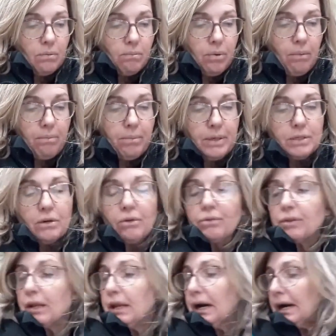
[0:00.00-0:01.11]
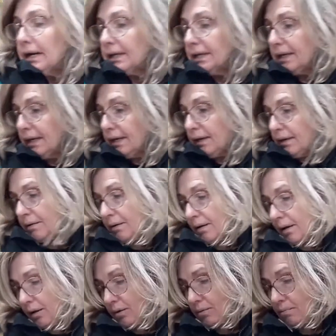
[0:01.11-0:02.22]
pop it on the line here
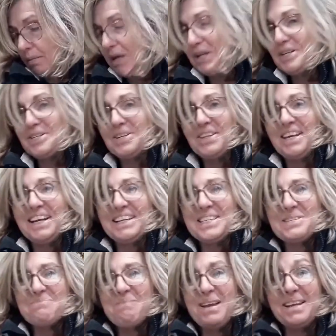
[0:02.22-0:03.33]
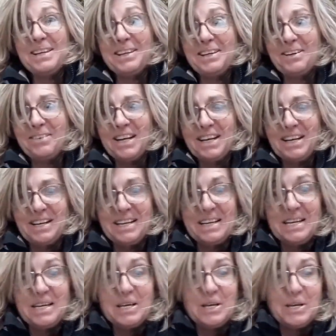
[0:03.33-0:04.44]
and make sure that I spell it
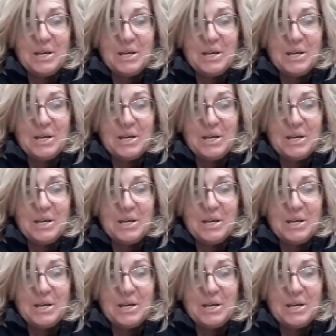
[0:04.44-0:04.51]
correctly.